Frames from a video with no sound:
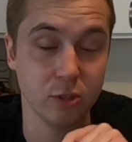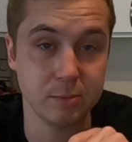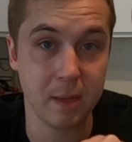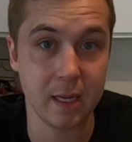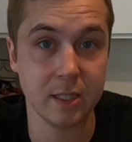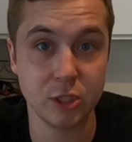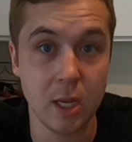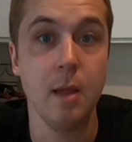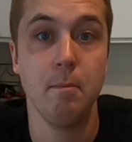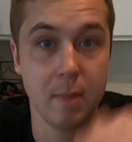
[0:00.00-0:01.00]
Spanish,
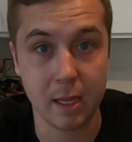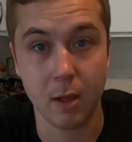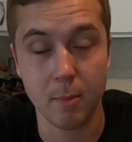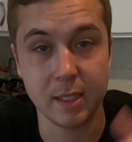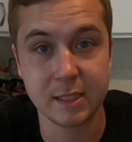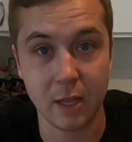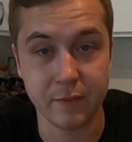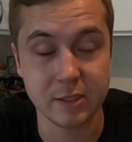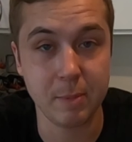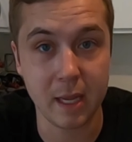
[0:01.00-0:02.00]
make all my stuff
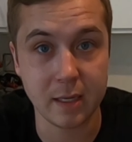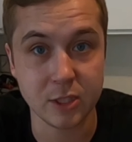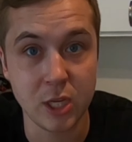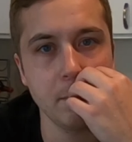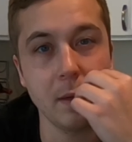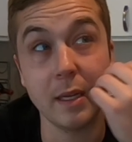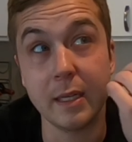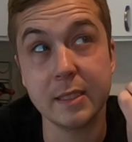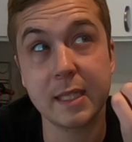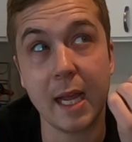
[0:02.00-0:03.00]
in Spanish, but it
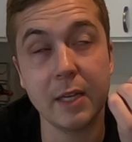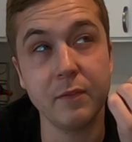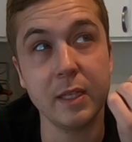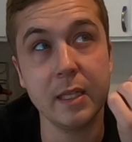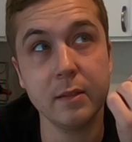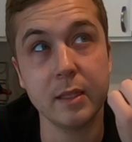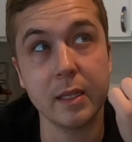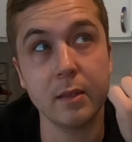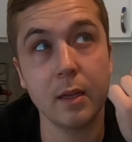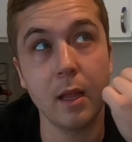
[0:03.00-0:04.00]
is kind of neat
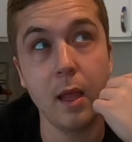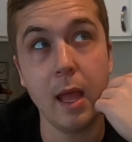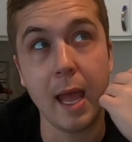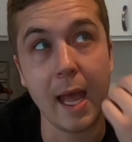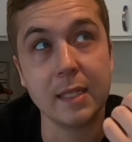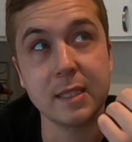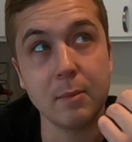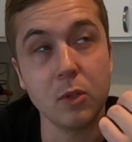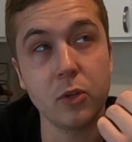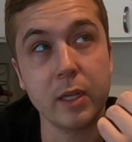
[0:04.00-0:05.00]
that as
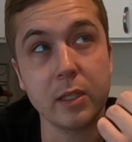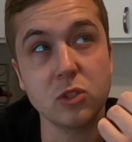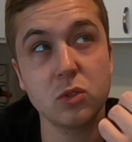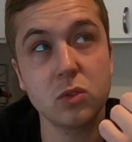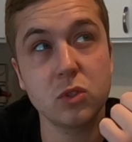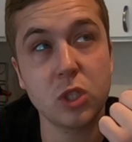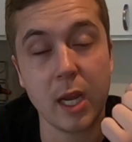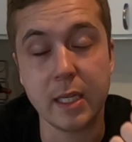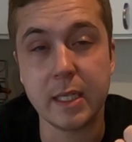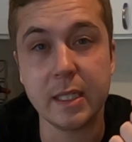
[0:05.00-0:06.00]
I'm learning
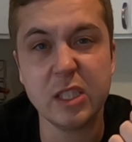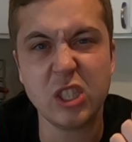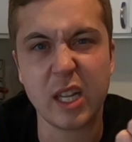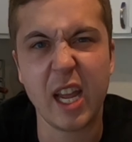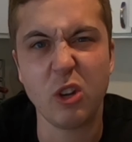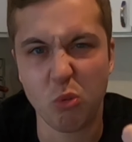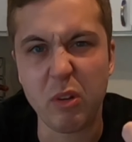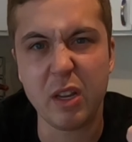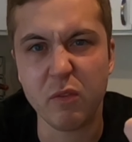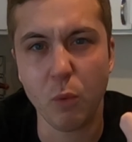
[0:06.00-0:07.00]
Chinese, it kind of
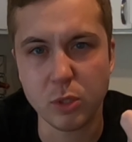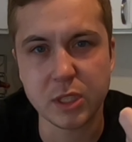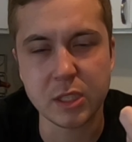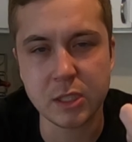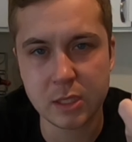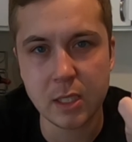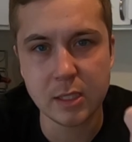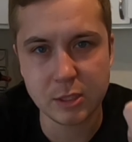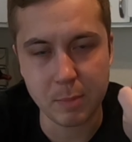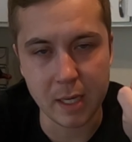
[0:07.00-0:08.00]
reinforces
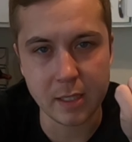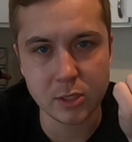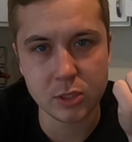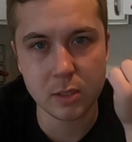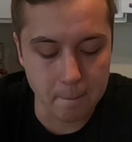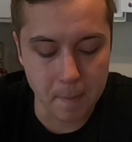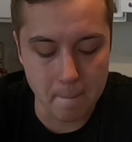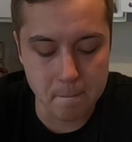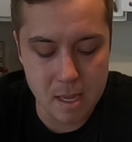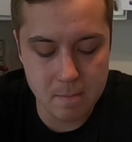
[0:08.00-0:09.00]
Spanish. But
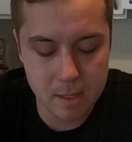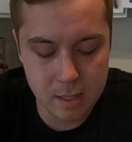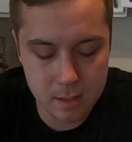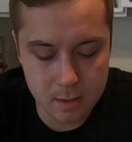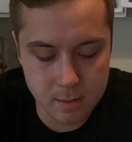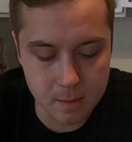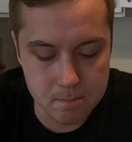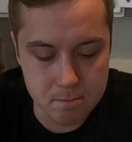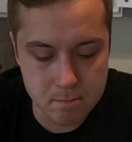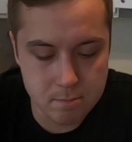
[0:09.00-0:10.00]
maybe the
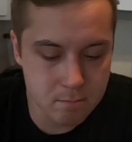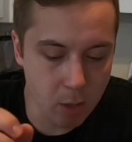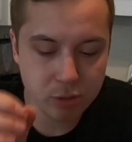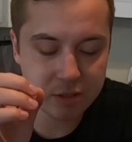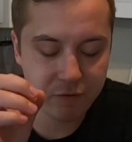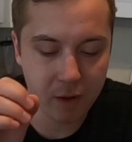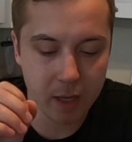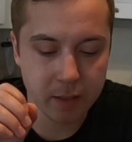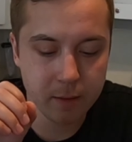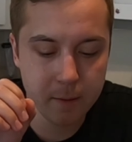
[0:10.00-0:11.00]
most
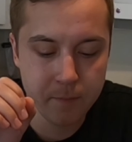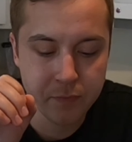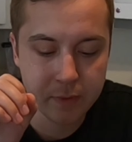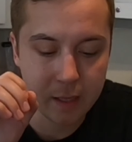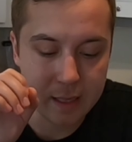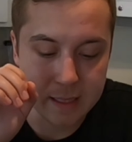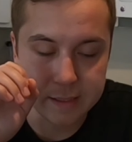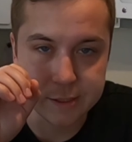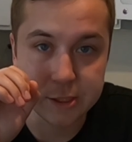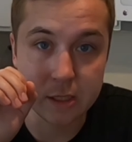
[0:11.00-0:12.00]
fun
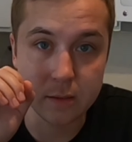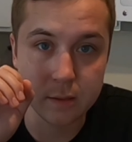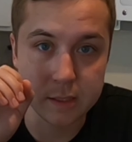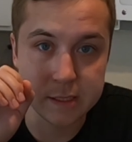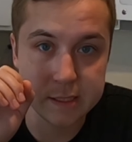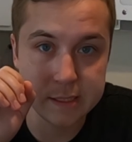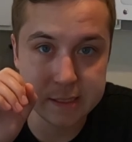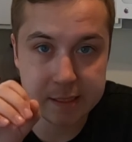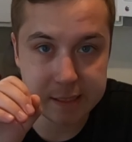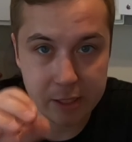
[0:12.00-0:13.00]
is the
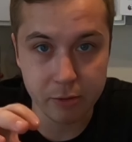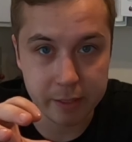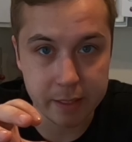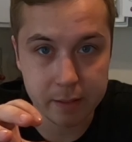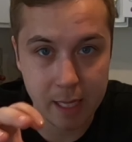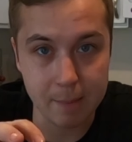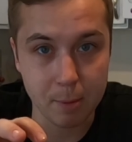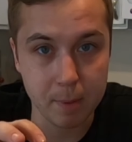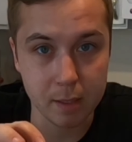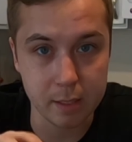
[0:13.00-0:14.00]
Siri
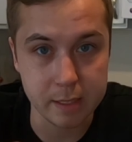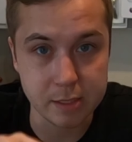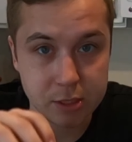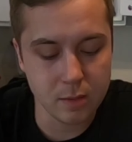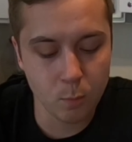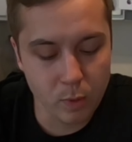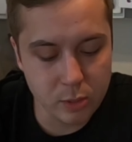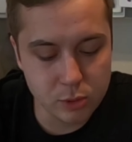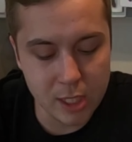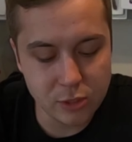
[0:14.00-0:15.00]
capabilities. When you
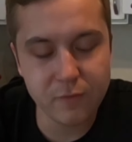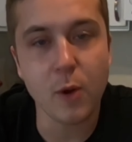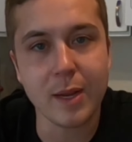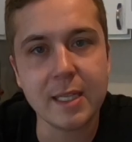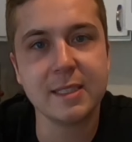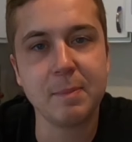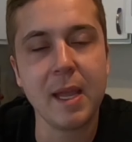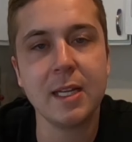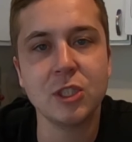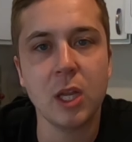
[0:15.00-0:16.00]
change your phone into
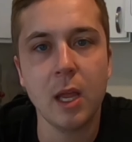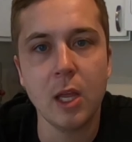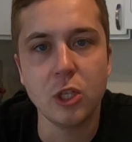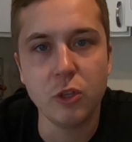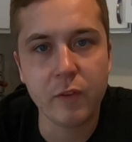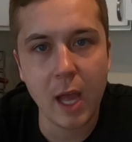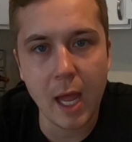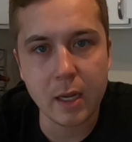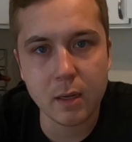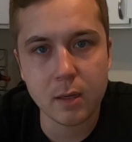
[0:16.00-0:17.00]
Spanish, you've
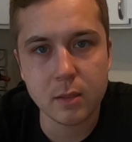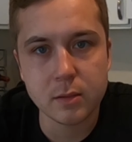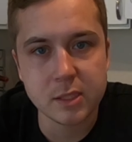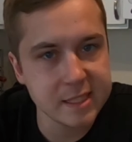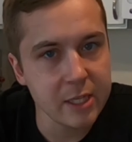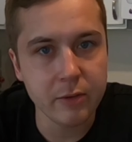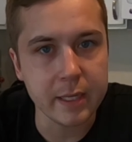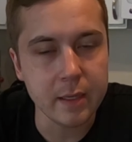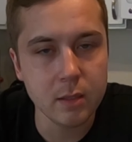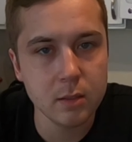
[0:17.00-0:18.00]
got
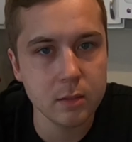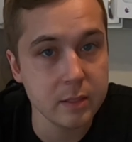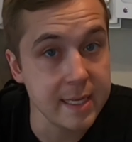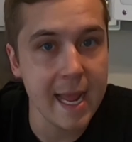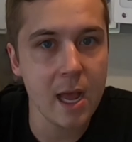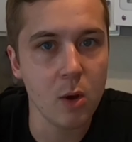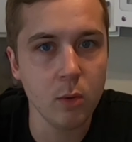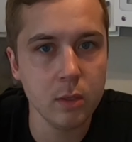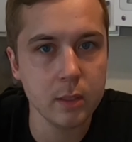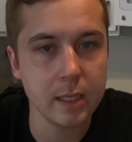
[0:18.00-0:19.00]
Siri now
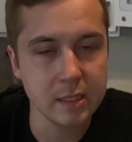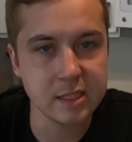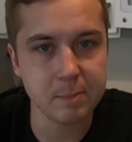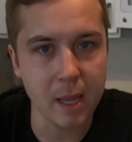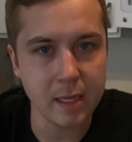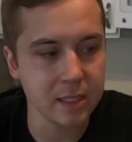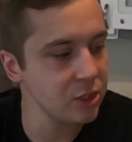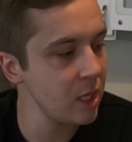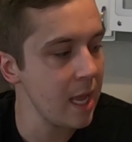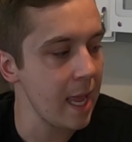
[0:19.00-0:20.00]
in
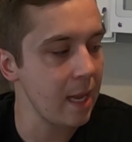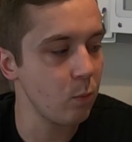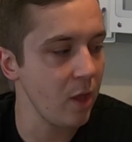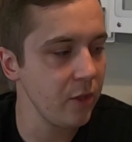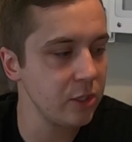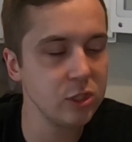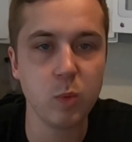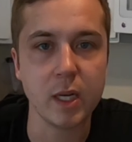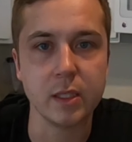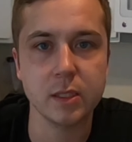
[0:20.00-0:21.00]
Spanish, and whether you just
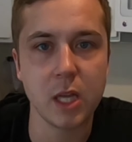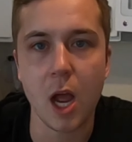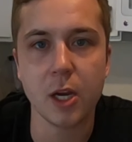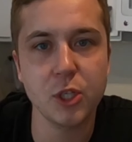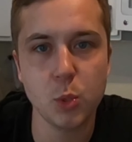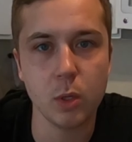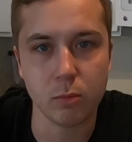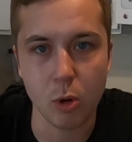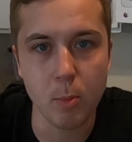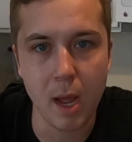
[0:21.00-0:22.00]
want to talk to a
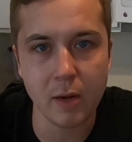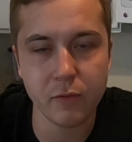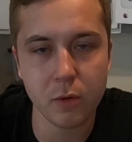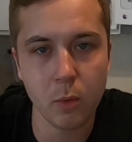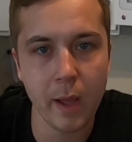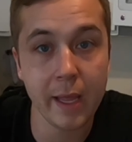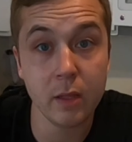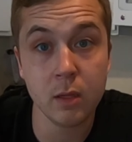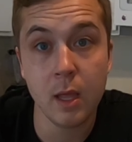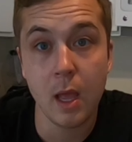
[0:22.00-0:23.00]
robot for a
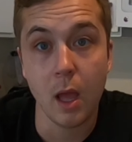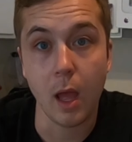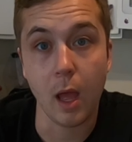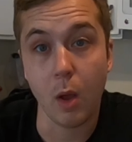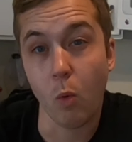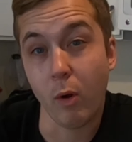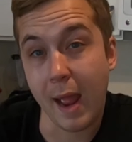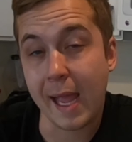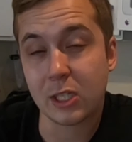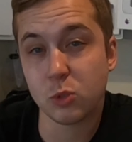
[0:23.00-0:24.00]
while or
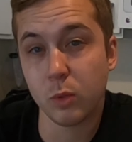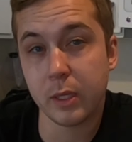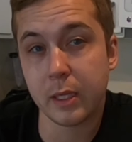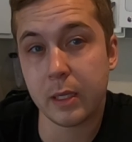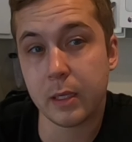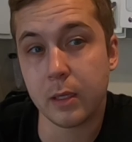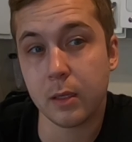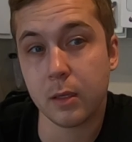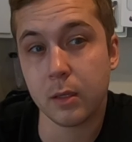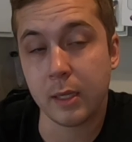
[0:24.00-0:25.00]
actually
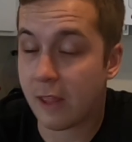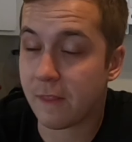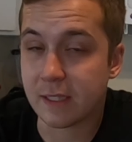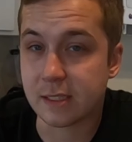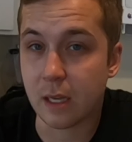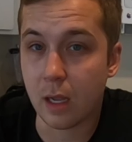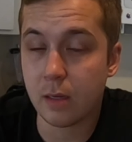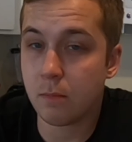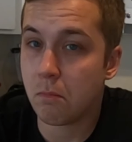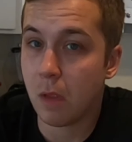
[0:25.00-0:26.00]
get things done,